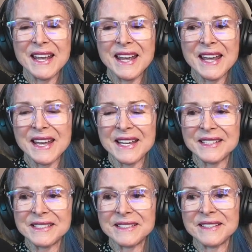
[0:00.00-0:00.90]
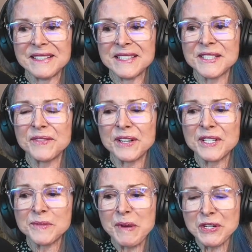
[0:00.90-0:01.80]
And it's a very
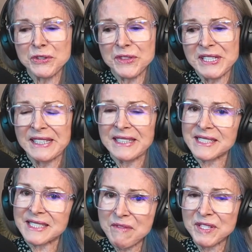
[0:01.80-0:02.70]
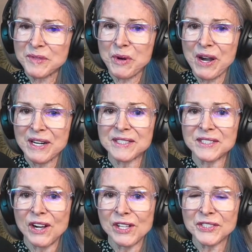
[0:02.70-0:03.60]
special thing that some of these products
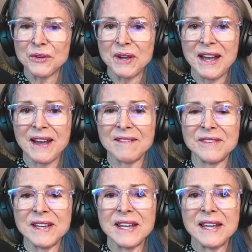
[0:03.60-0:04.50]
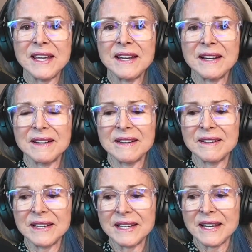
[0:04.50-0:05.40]
also have
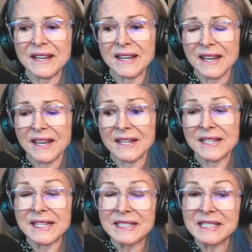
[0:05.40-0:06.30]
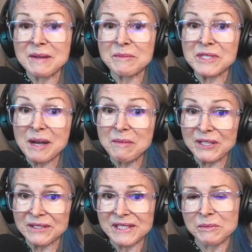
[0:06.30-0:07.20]
an income
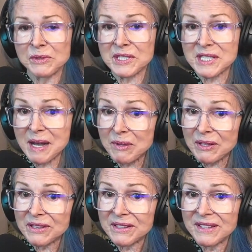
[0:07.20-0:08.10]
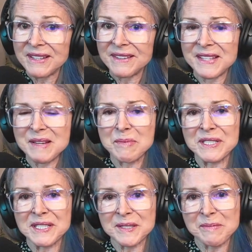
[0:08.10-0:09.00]
doubler. It will double the
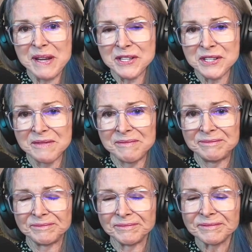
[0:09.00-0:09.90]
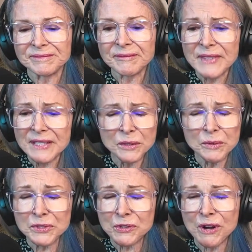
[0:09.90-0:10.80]
participation, the
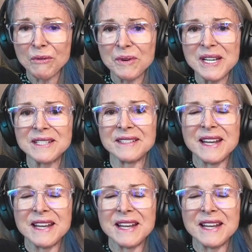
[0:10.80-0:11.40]
withdrawal rate,